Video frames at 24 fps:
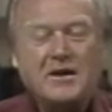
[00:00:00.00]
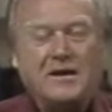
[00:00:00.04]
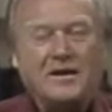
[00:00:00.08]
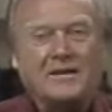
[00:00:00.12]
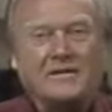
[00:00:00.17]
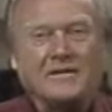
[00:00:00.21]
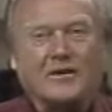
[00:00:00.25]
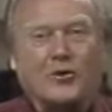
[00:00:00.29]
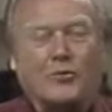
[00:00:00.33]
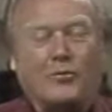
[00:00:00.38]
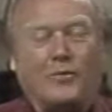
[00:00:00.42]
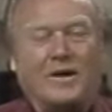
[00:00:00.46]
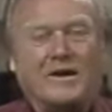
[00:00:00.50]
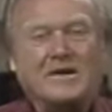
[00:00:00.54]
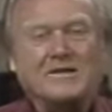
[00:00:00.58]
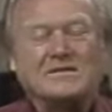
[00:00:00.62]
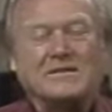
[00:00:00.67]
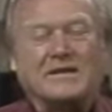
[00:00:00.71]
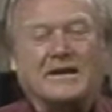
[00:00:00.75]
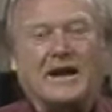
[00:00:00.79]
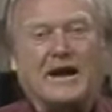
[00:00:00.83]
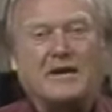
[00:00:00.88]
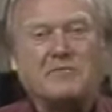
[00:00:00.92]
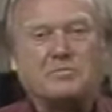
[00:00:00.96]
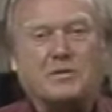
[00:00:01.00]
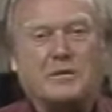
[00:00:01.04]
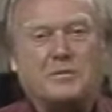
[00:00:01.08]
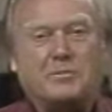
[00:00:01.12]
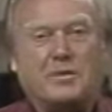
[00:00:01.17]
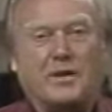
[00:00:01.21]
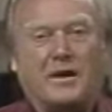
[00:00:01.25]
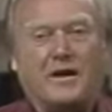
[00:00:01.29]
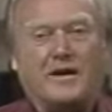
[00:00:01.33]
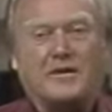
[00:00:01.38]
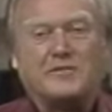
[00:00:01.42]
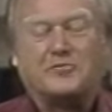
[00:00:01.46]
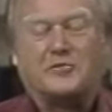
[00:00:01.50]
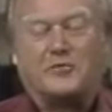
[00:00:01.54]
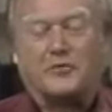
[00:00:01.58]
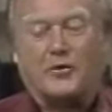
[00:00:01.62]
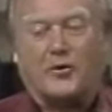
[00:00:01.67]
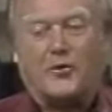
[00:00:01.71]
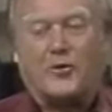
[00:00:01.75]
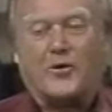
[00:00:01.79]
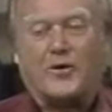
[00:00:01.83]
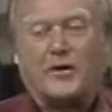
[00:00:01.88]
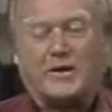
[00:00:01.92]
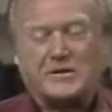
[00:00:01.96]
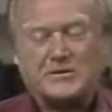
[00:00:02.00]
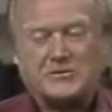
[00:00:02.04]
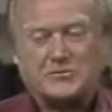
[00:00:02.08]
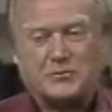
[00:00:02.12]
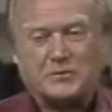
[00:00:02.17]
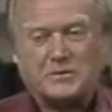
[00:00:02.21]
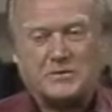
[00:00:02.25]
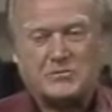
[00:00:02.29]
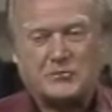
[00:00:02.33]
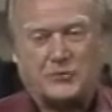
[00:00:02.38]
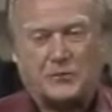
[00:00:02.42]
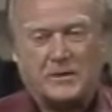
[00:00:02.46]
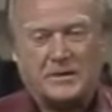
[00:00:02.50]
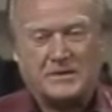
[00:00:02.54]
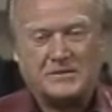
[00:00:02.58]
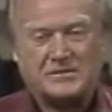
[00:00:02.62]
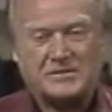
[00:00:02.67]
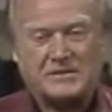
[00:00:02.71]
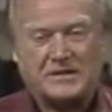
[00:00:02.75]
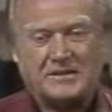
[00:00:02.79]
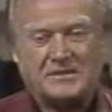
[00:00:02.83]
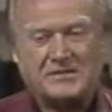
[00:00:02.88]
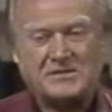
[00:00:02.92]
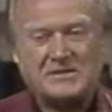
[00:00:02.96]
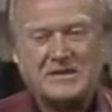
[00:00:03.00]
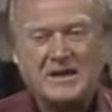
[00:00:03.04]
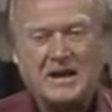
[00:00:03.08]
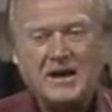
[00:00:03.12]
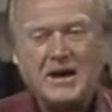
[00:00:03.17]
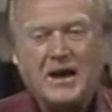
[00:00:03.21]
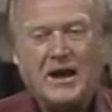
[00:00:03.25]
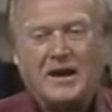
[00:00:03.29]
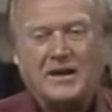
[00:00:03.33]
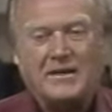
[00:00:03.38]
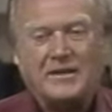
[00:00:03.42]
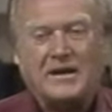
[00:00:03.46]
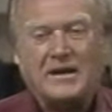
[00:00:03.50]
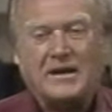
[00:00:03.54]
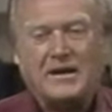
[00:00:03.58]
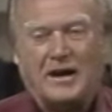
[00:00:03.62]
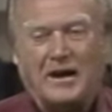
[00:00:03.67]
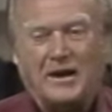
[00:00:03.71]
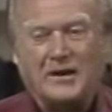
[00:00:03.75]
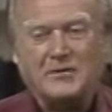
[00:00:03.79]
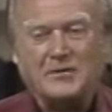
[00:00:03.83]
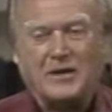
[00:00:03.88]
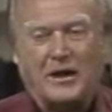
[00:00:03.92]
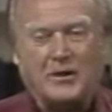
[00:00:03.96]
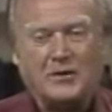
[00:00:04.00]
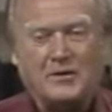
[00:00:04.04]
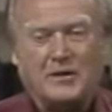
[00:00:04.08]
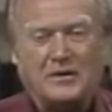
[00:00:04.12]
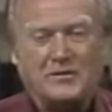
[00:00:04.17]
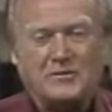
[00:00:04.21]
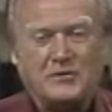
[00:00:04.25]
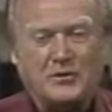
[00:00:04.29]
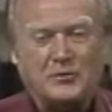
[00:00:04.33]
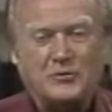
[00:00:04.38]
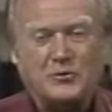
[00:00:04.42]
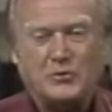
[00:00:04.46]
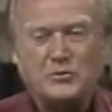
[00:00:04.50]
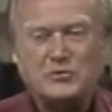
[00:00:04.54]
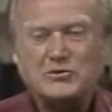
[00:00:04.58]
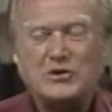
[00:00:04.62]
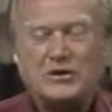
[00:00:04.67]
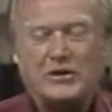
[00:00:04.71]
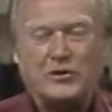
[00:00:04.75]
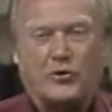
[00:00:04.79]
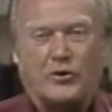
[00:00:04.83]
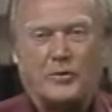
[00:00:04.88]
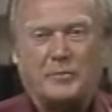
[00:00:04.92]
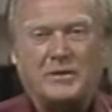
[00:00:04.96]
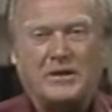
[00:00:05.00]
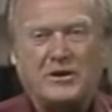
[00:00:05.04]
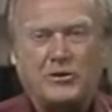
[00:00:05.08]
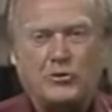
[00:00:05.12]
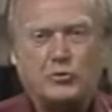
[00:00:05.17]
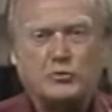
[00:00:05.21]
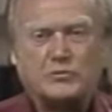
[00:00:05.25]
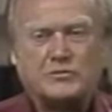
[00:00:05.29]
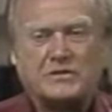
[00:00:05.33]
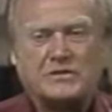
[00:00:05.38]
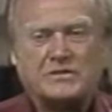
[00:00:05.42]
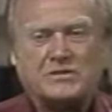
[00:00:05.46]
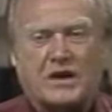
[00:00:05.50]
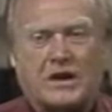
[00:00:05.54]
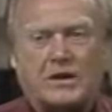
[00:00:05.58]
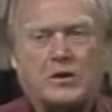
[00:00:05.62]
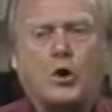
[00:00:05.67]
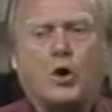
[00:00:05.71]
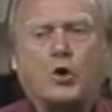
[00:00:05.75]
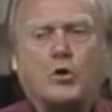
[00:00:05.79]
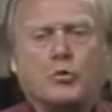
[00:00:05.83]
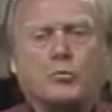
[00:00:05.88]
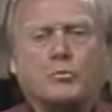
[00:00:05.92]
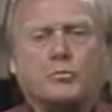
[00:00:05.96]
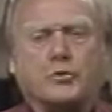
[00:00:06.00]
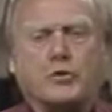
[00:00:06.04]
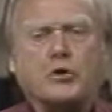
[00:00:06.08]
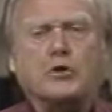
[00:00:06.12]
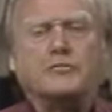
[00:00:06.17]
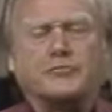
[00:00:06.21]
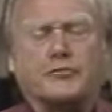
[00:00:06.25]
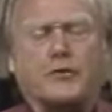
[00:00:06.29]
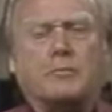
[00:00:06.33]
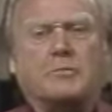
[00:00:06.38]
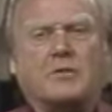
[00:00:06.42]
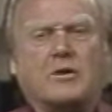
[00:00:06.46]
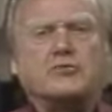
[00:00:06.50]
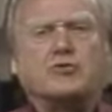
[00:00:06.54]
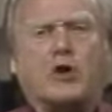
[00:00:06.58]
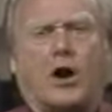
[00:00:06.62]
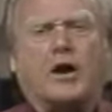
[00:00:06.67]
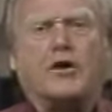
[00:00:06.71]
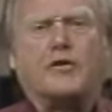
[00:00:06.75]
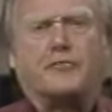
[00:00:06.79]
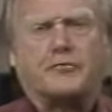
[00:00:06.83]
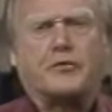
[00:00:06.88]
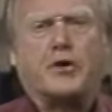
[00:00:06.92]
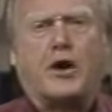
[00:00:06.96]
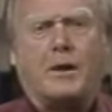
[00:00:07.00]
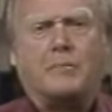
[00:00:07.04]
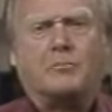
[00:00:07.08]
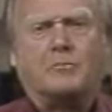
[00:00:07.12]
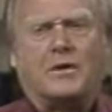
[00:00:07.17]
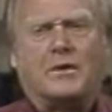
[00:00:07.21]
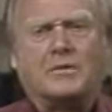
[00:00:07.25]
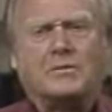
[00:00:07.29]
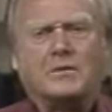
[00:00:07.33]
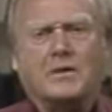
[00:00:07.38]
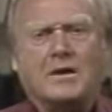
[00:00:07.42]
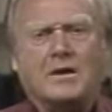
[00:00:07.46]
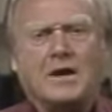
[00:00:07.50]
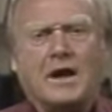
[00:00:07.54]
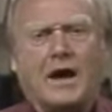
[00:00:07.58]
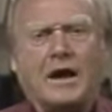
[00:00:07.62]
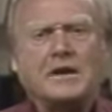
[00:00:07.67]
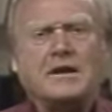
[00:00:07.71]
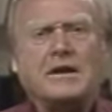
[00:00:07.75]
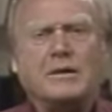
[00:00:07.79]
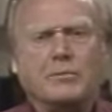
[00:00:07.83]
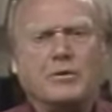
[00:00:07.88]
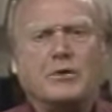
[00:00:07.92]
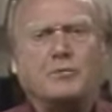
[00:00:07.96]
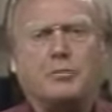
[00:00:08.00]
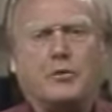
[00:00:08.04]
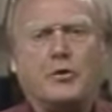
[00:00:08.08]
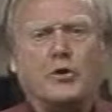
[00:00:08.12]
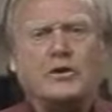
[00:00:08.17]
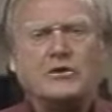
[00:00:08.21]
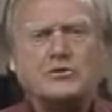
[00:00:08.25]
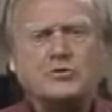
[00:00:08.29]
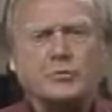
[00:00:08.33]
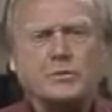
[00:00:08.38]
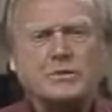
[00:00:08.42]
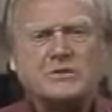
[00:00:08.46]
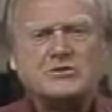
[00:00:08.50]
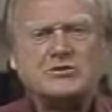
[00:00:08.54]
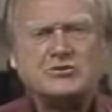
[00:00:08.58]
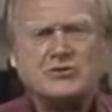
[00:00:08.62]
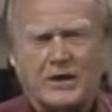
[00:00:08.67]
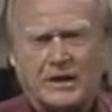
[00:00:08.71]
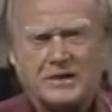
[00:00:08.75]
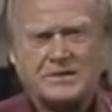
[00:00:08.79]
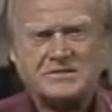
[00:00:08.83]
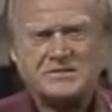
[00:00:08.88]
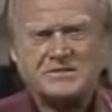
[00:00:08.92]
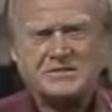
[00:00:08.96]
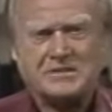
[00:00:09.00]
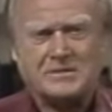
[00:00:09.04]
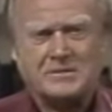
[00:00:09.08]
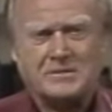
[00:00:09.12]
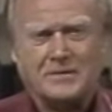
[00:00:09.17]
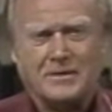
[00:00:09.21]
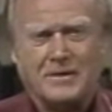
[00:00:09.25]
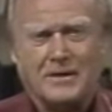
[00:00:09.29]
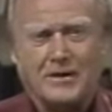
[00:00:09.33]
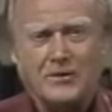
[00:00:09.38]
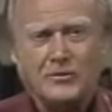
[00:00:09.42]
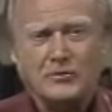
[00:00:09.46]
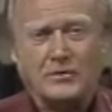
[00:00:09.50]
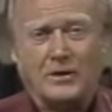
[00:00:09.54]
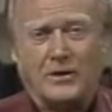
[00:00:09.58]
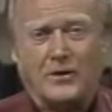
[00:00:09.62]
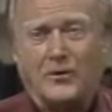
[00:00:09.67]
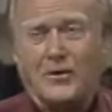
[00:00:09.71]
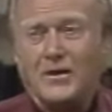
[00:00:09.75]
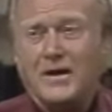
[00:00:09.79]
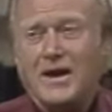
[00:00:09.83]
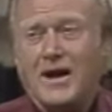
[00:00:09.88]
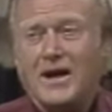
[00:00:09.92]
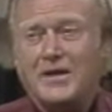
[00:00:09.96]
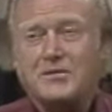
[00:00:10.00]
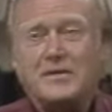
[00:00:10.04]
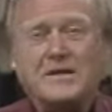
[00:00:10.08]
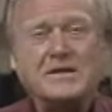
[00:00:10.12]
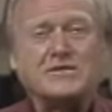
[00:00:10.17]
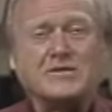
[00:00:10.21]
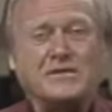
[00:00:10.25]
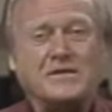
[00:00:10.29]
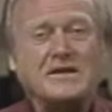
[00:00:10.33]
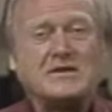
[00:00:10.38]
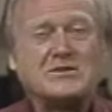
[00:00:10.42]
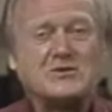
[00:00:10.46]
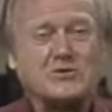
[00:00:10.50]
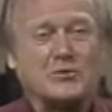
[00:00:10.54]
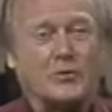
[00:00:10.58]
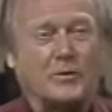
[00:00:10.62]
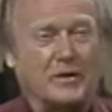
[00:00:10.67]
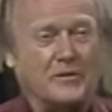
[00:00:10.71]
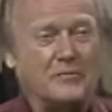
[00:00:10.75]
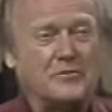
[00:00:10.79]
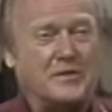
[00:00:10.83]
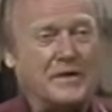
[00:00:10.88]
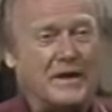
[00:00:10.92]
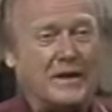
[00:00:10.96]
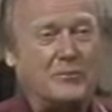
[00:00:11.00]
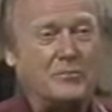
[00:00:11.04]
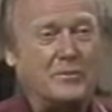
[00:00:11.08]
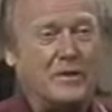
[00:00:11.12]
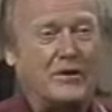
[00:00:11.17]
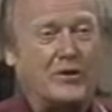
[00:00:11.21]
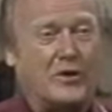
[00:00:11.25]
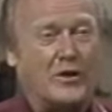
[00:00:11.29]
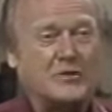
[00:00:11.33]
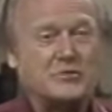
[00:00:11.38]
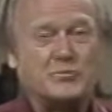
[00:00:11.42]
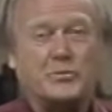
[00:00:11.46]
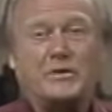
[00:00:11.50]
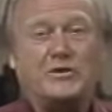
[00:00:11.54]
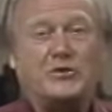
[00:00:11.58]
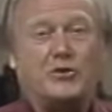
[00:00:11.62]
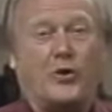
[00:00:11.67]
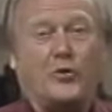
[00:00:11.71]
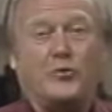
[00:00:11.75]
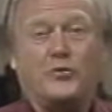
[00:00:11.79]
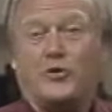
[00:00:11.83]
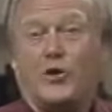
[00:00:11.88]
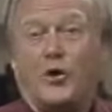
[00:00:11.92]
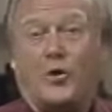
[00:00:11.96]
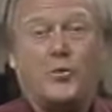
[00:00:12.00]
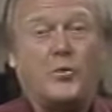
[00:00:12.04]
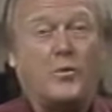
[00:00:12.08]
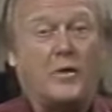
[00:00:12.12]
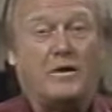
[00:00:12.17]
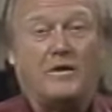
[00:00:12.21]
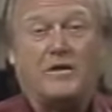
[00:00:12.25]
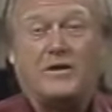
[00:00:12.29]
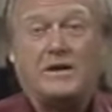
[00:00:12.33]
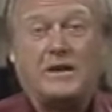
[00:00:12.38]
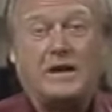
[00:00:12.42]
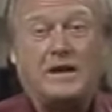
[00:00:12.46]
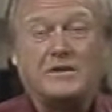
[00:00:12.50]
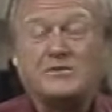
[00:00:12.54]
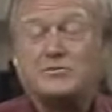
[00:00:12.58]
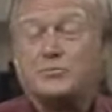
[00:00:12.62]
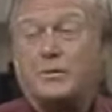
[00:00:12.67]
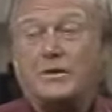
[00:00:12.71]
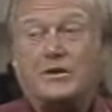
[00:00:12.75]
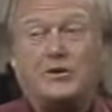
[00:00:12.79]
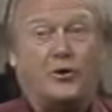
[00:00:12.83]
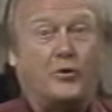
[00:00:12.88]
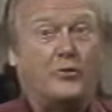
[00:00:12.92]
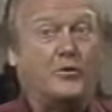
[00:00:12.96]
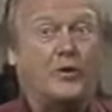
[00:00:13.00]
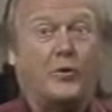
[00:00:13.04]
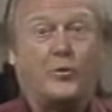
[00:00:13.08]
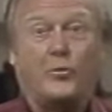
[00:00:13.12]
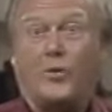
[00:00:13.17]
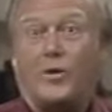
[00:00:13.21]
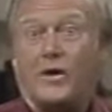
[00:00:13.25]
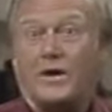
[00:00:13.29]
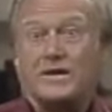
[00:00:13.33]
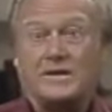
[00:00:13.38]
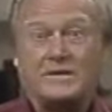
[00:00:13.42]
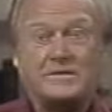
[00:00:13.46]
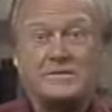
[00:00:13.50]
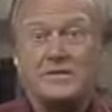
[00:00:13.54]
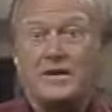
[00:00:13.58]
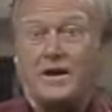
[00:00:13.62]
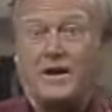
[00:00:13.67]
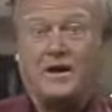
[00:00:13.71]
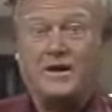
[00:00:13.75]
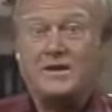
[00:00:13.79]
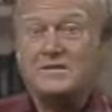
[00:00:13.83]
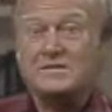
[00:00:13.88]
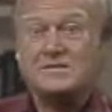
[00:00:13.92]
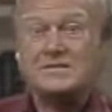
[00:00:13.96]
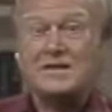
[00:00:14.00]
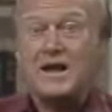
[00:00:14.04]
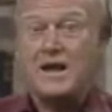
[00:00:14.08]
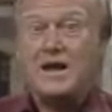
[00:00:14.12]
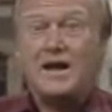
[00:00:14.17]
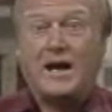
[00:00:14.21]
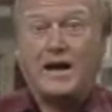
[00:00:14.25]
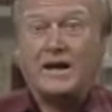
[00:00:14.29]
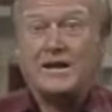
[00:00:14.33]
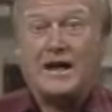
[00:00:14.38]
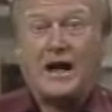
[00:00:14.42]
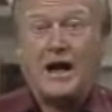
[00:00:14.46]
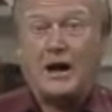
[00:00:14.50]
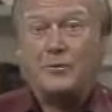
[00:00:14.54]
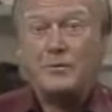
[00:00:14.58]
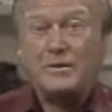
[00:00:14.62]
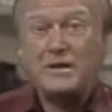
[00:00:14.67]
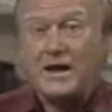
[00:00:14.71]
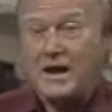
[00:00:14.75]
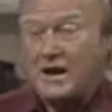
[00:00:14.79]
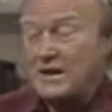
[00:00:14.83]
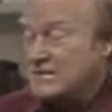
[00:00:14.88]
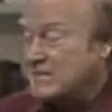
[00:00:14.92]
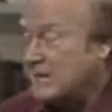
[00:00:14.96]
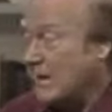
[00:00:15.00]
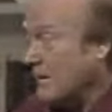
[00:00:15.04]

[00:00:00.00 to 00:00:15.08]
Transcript: In the choirs that I prepared for orchestras, for instance, the, uh, uh, Eugene Ormandy used to say, breathe from the diaphragm. And he would point to his chest, you know, this, this sort of thing, because we don't know where it is, we don't know what it does, and how it acts.